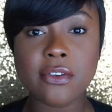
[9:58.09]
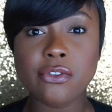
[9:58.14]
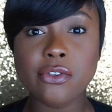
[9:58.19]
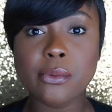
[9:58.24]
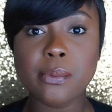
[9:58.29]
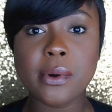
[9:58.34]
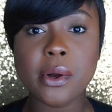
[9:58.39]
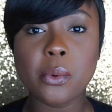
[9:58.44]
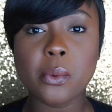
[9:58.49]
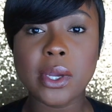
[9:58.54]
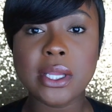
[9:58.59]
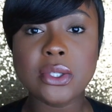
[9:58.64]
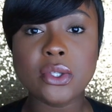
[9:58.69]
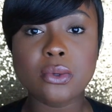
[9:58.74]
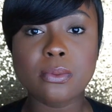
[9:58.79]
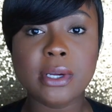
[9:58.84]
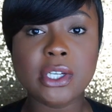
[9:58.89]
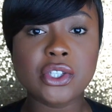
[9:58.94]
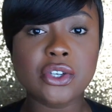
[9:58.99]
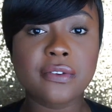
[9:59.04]
If you put way
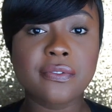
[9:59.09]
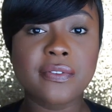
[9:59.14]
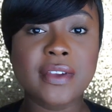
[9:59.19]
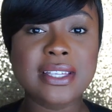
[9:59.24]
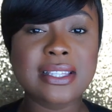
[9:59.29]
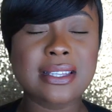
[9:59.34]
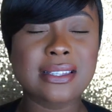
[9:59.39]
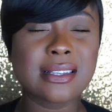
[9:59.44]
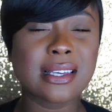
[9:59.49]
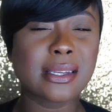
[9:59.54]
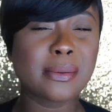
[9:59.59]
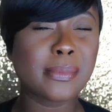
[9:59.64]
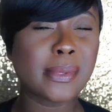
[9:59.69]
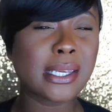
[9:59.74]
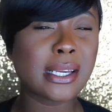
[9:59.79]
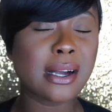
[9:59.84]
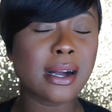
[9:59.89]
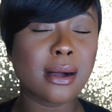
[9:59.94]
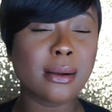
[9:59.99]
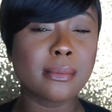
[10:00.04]
too much, your face is going to
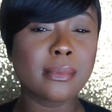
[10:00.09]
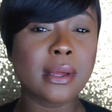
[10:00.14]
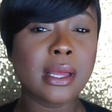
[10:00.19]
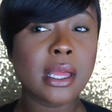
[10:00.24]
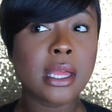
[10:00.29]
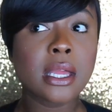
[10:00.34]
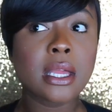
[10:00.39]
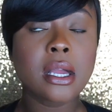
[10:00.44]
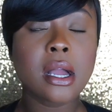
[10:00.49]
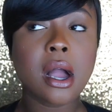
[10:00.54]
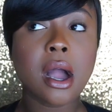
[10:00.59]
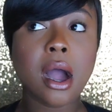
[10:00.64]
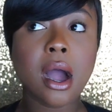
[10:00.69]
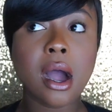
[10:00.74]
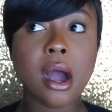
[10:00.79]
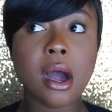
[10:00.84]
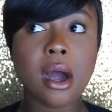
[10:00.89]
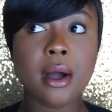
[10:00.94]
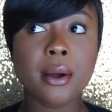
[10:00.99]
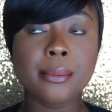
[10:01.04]
become
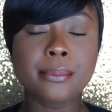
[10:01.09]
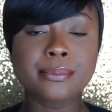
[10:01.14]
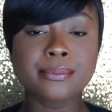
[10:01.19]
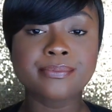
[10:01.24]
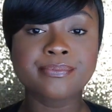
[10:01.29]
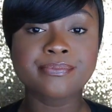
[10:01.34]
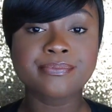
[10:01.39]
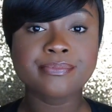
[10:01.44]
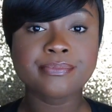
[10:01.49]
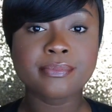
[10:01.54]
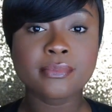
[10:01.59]
um,